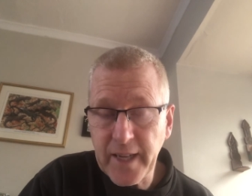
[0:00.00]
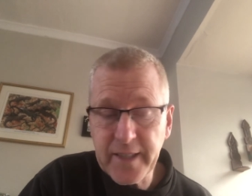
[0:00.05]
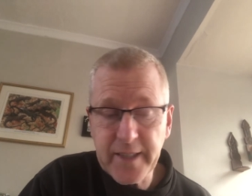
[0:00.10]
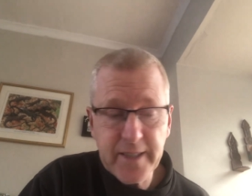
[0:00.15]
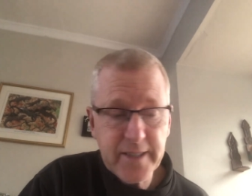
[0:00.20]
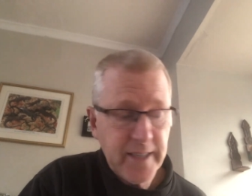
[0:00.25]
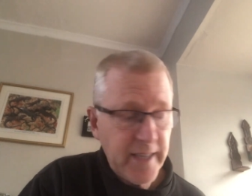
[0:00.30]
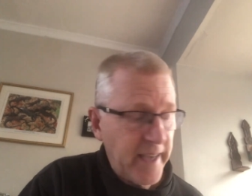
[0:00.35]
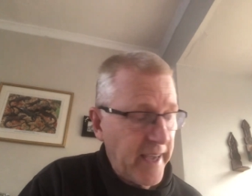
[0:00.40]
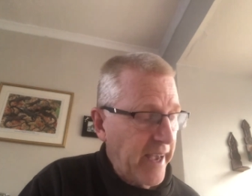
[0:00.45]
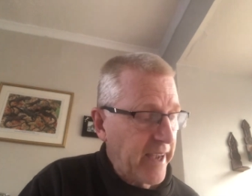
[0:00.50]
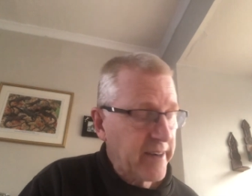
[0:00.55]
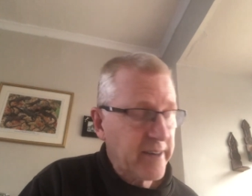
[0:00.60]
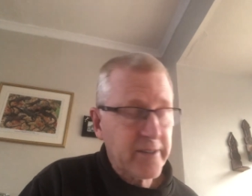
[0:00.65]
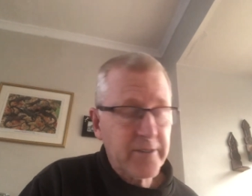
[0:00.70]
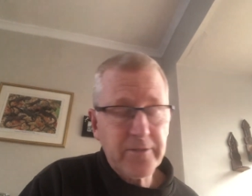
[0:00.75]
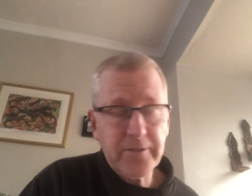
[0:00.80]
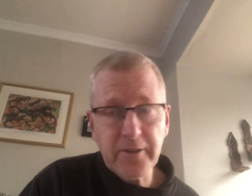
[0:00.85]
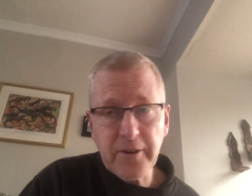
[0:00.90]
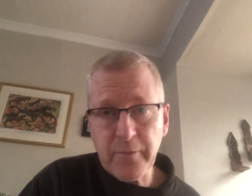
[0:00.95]
this again is
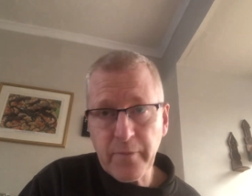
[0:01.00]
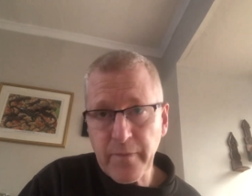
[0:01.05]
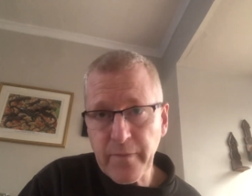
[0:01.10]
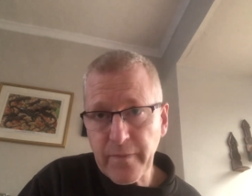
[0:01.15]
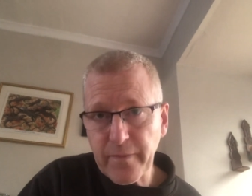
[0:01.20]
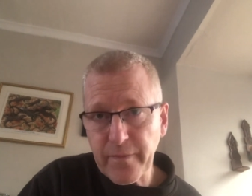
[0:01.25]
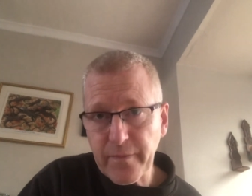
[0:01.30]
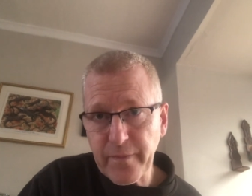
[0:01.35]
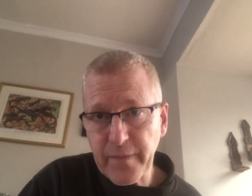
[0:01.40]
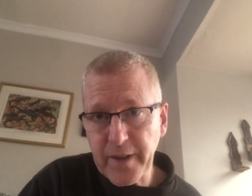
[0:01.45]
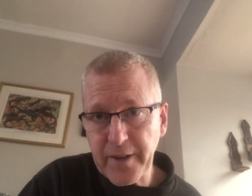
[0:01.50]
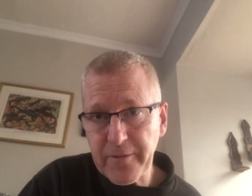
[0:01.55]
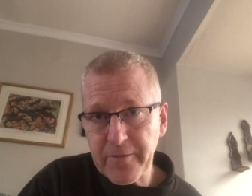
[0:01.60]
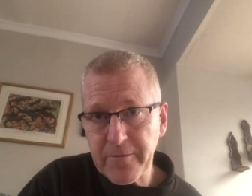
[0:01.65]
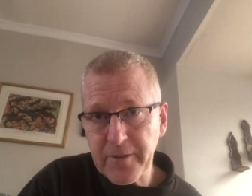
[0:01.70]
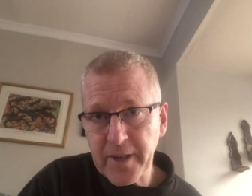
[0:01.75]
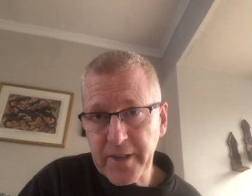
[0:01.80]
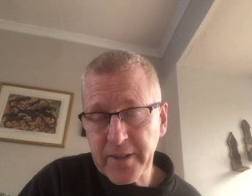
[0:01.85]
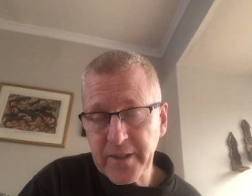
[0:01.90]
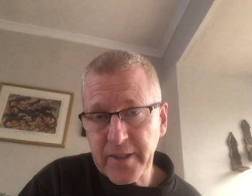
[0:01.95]
from my
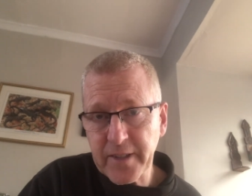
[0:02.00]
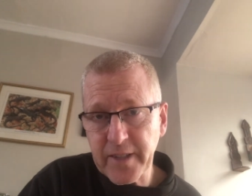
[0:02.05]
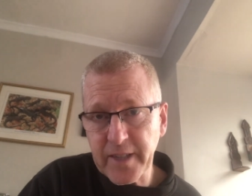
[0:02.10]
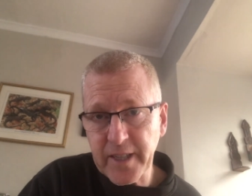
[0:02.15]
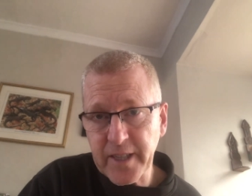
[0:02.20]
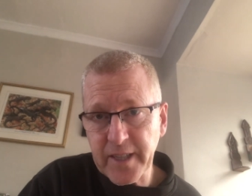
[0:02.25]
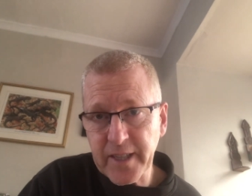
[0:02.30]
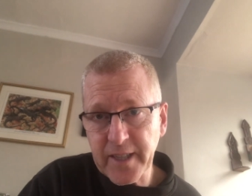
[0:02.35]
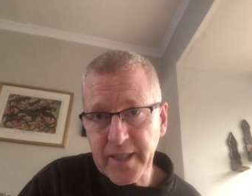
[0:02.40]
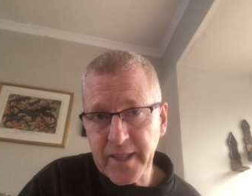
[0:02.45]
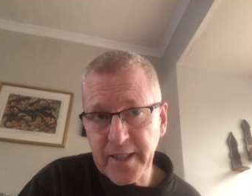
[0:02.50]
friend the